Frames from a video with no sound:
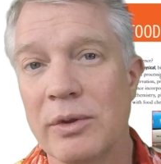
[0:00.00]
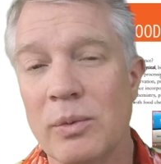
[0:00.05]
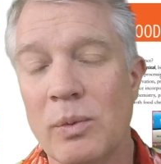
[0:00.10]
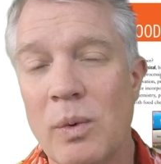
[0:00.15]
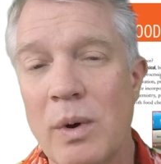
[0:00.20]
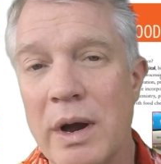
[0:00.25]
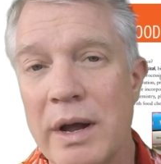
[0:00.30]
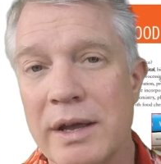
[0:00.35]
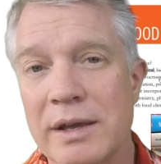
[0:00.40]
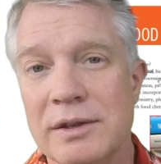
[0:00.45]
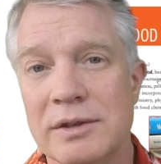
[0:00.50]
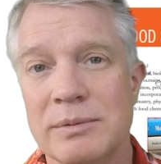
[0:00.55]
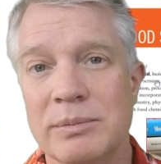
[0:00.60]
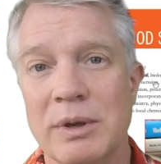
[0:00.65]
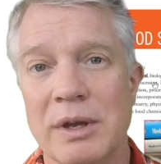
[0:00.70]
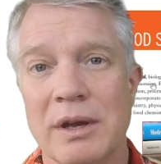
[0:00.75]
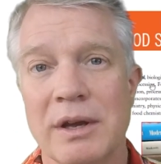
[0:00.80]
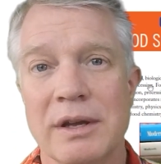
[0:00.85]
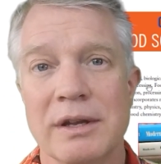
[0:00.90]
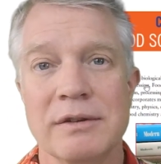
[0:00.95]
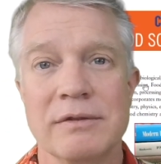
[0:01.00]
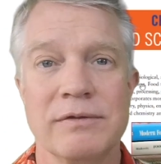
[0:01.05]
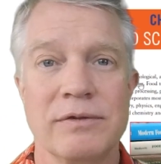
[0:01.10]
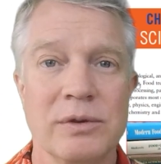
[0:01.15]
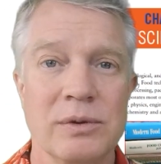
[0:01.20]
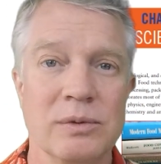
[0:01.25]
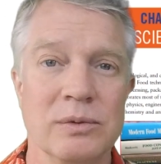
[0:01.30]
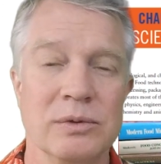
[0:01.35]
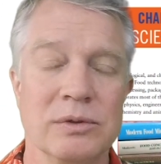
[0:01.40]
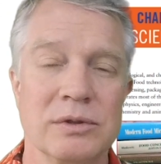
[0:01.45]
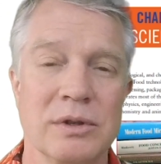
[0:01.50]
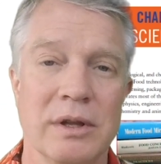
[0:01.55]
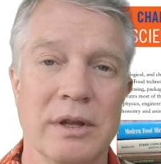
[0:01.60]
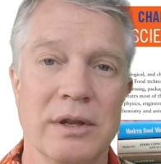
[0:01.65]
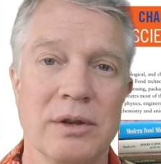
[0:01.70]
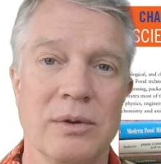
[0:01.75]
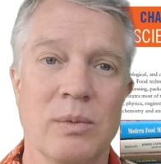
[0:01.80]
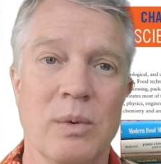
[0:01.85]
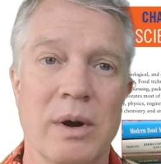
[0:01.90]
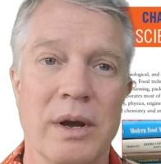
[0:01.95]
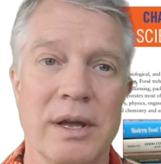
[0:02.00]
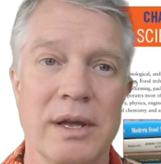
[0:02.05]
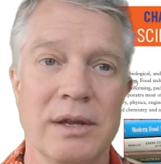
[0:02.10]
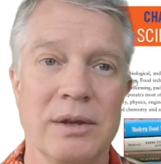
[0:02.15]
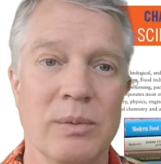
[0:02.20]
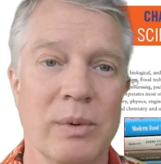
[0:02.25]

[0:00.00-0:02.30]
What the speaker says: whys behind food. So like why egg